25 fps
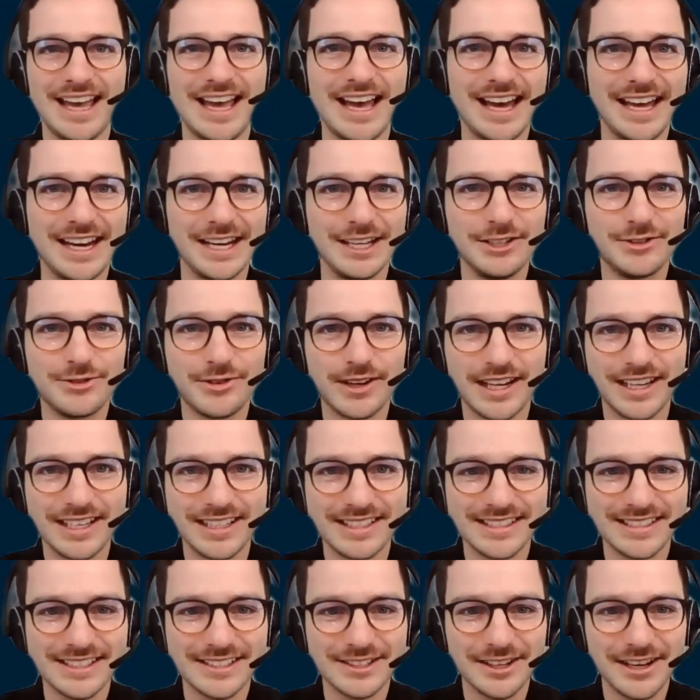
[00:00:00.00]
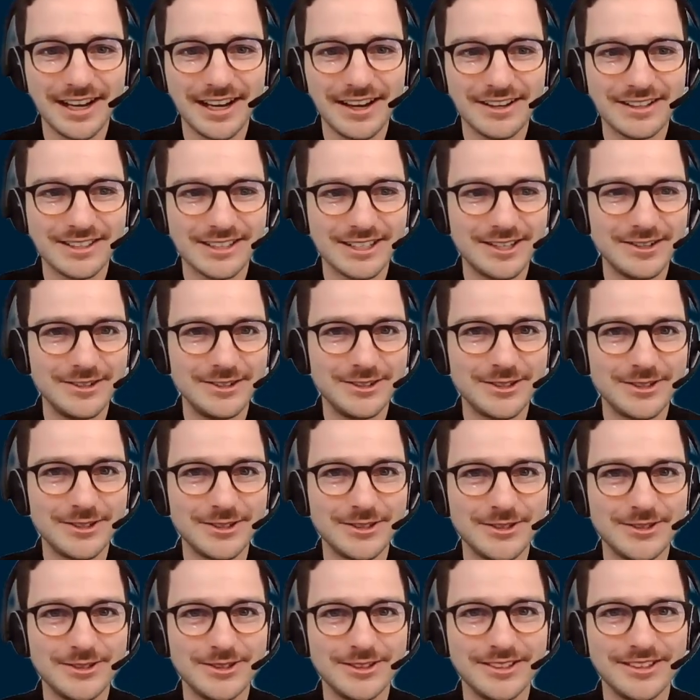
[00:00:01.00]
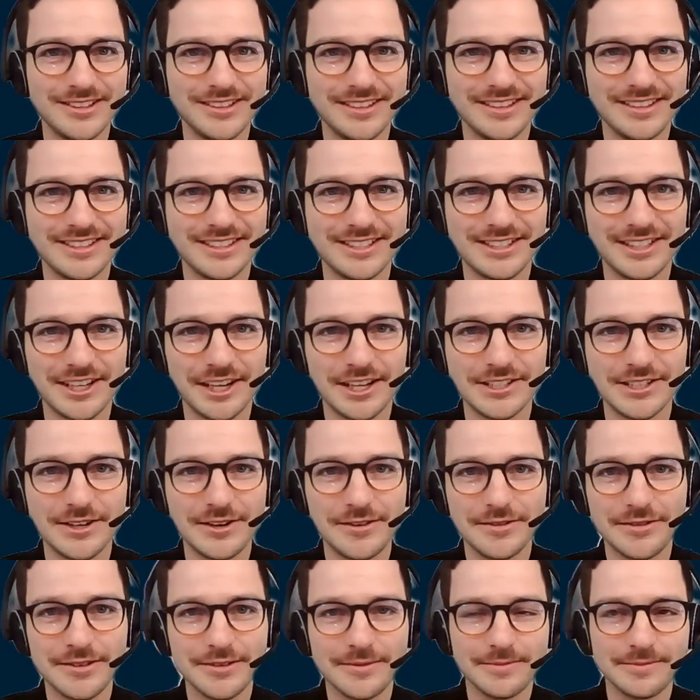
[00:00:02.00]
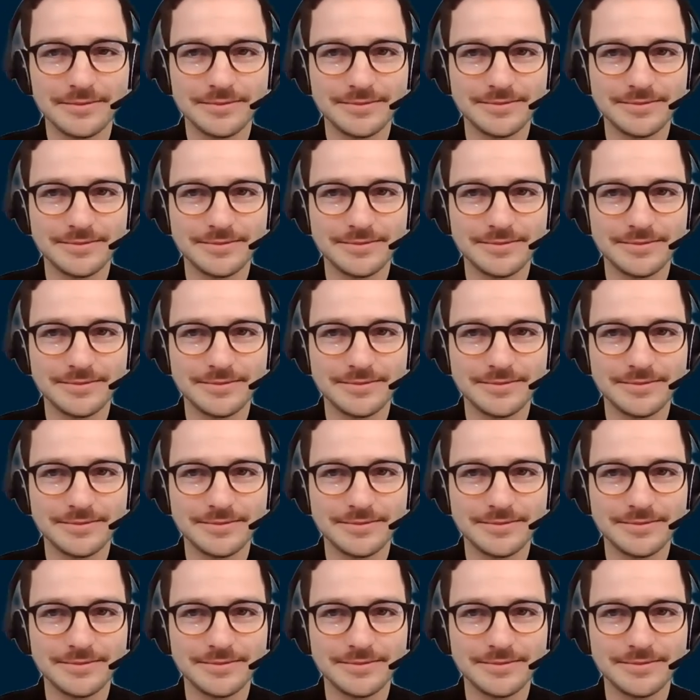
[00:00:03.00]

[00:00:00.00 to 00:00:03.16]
And Andreas, could I ask you to start off?